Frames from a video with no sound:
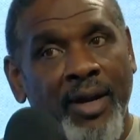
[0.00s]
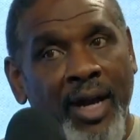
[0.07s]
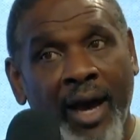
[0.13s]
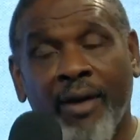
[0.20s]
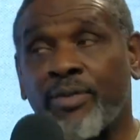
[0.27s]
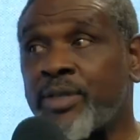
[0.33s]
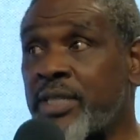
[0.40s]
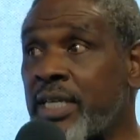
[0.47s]

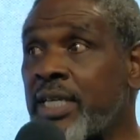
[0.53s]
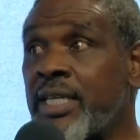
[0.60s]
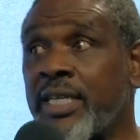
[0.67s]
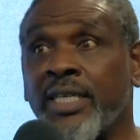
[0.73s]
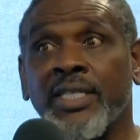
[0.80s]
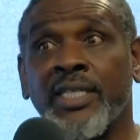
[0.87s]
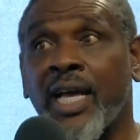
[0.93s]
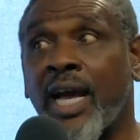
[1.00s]
I've seen
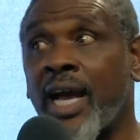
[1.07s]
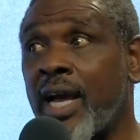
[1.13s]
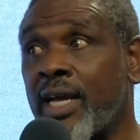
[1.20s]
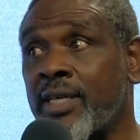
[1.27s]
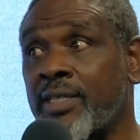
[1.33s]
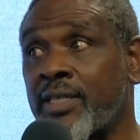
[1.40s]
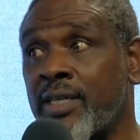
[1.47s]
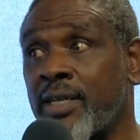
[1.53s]
these
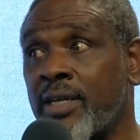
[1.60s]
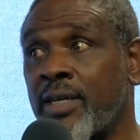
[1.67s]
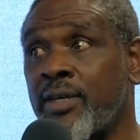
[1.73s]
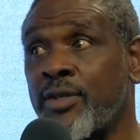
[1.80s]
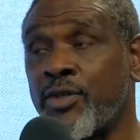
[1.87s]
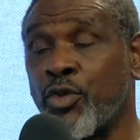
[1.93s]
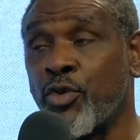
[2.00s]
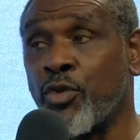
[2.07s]
guys yeah.
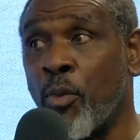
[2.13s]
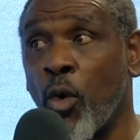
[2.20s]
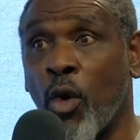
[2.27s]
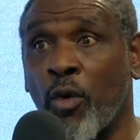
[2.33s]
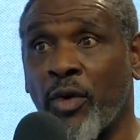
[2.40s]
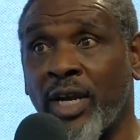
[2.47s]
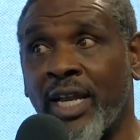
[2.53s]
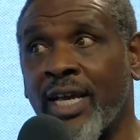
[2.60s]
do
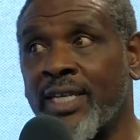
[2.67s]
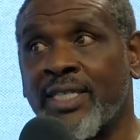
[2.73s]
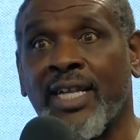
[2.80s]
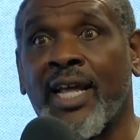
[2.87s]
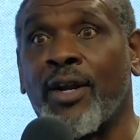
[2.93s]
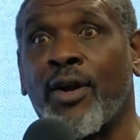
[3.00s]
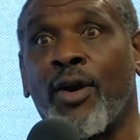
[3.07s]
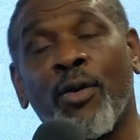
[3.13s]
more with less. Now
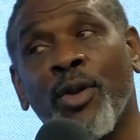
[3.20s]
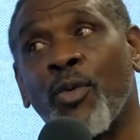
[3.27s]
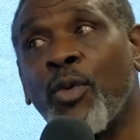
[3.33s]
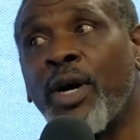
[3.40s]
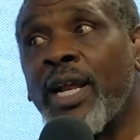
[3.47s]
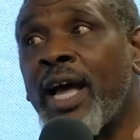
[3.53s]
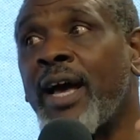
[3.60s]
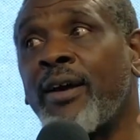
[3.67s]
the only
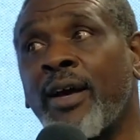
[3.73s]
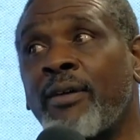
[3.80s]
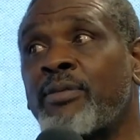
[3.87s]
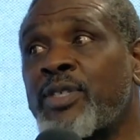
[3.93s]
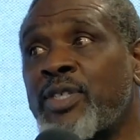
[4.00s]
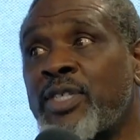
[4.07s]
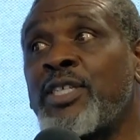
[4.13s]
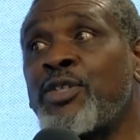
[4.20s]
one I haven't
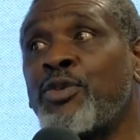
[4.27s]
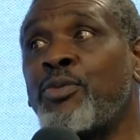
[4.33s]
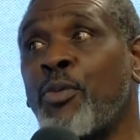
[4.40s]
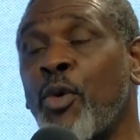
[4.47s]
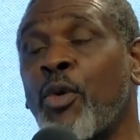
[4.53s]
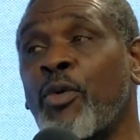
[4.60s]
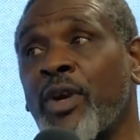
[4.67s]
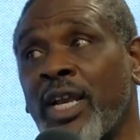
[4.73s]
seen do
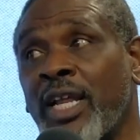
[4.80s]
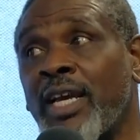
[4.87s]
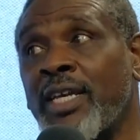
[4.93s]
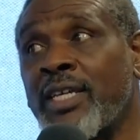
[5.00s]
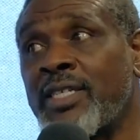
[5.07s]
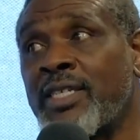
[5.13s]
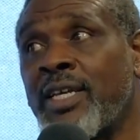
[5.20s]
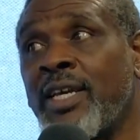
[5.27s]
more with
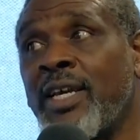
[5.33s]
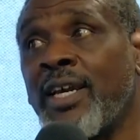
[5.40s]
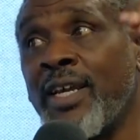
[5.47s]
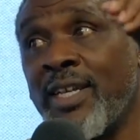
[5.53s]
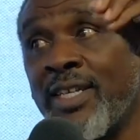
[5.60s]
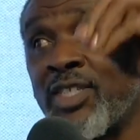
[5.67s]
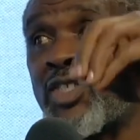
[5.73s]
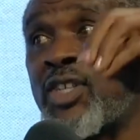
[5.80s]
less, Josh. and
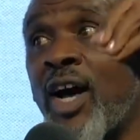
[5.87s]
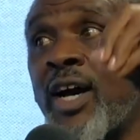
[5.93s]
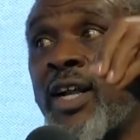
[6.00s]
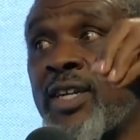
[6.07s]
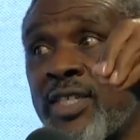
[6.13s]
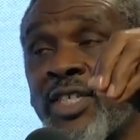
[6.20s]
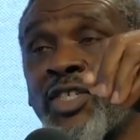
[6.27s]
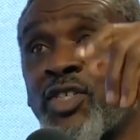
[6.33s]
he
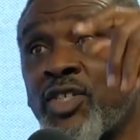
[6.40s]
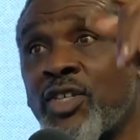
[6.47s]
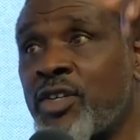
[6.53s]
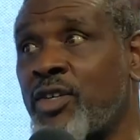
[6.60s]
started this year.